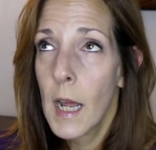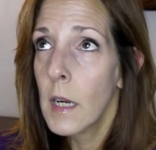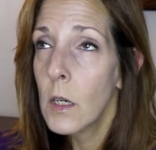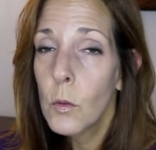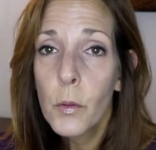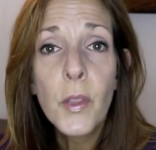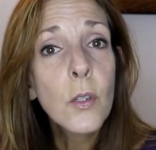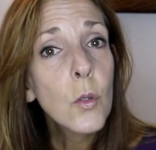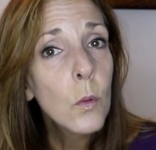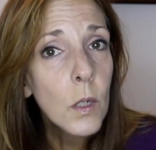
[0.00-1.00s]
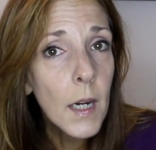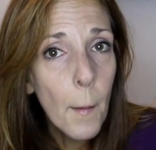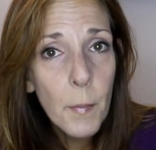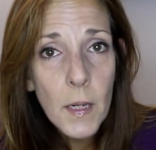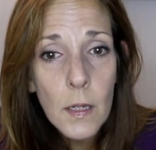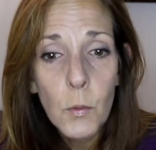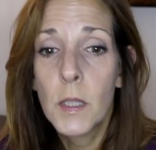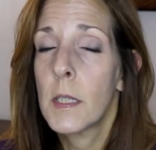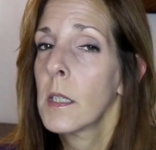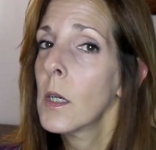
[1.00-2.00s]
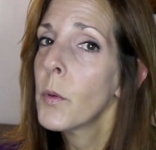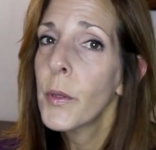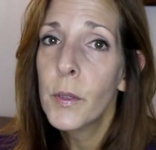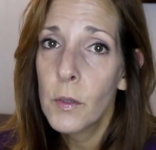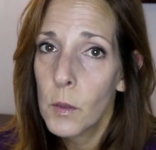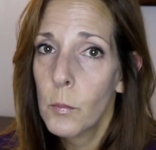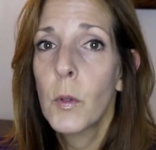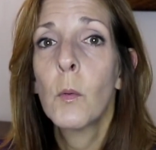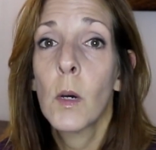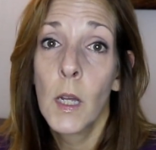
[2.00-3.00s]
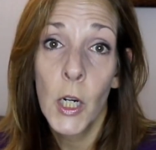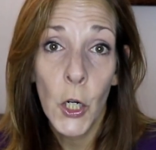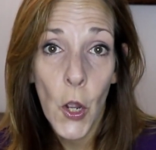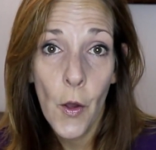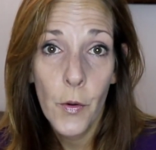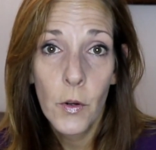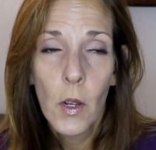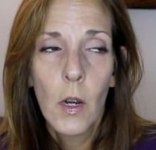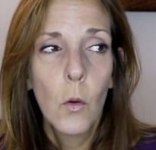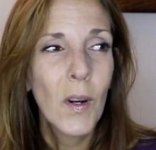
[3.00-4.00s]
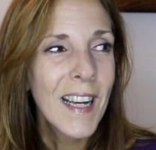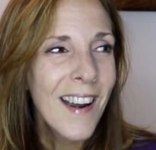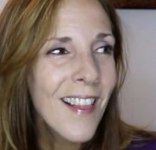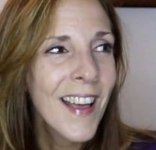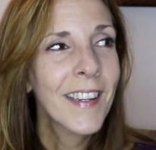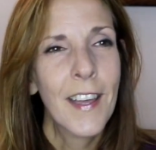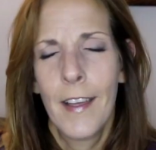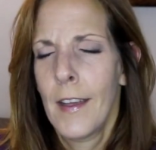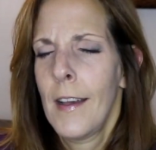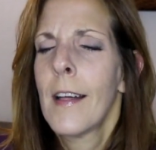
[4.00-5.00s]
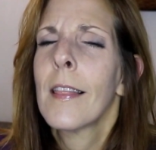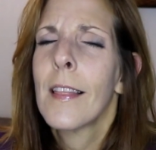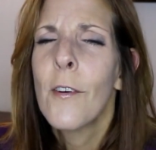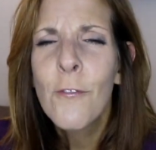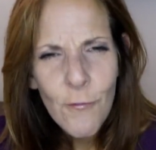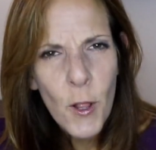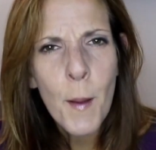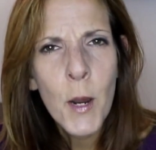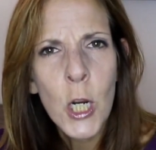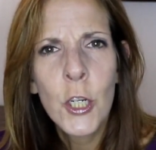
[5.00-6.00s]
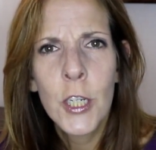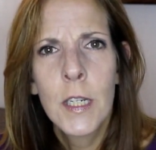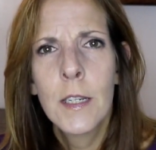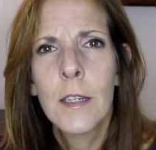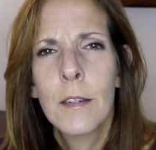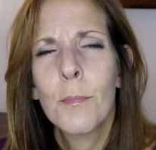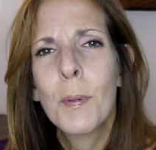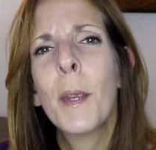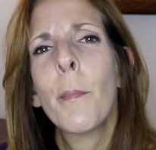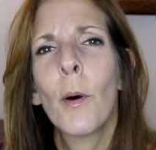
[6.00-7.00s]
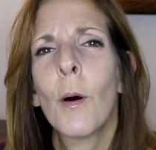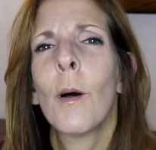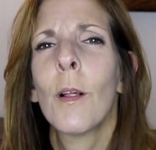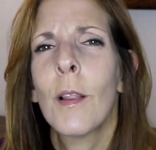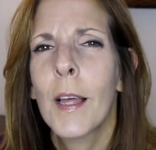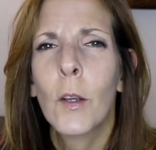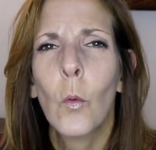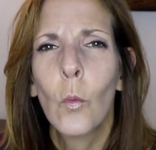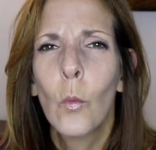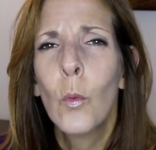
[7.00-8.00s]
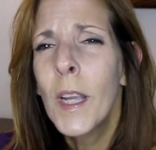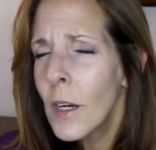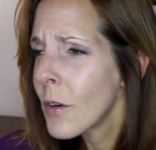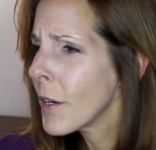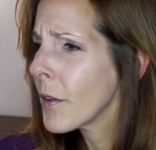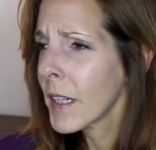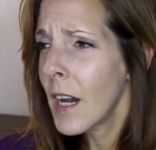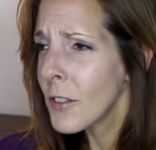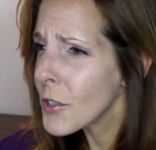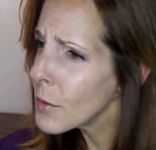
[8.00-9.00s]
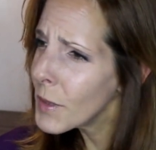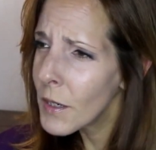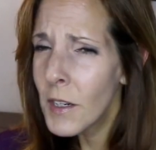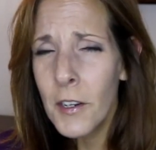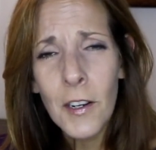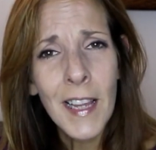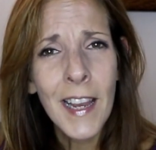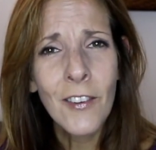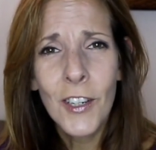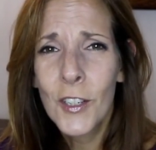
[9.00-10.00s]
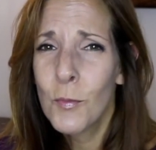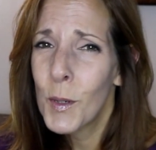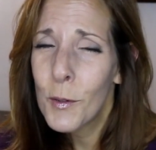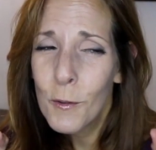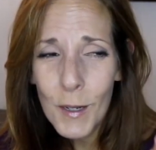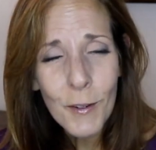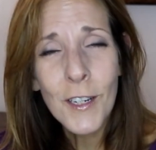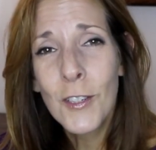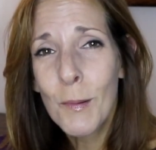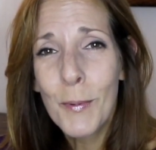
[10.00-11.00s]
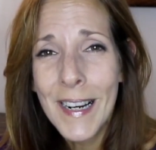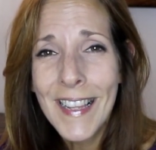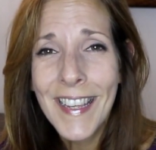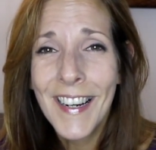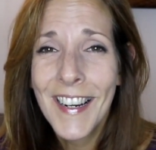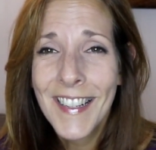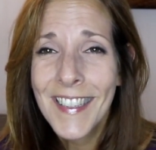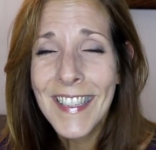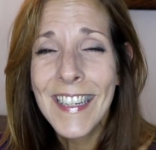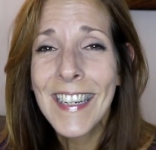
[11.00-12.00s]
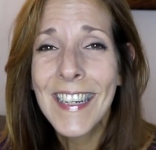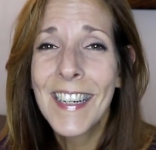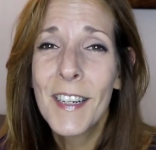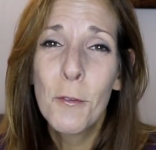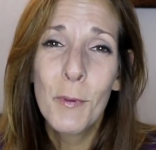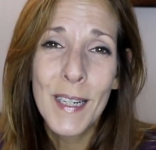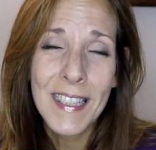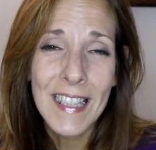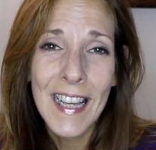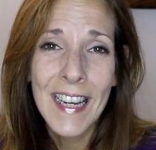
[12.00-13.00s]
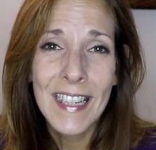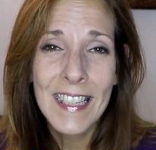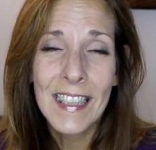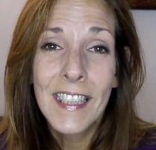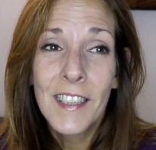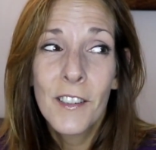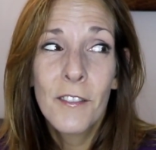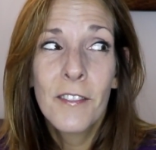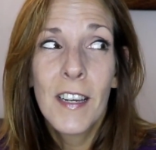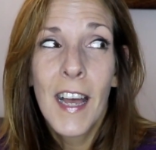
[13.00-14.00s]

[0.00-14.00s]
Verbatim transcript: not go with a tour company. We didn't go with a group. We went on our own. We're kind of like, full immersion people like we don't know the culture we don't know your language but we want to jump right in there and see what it's like to live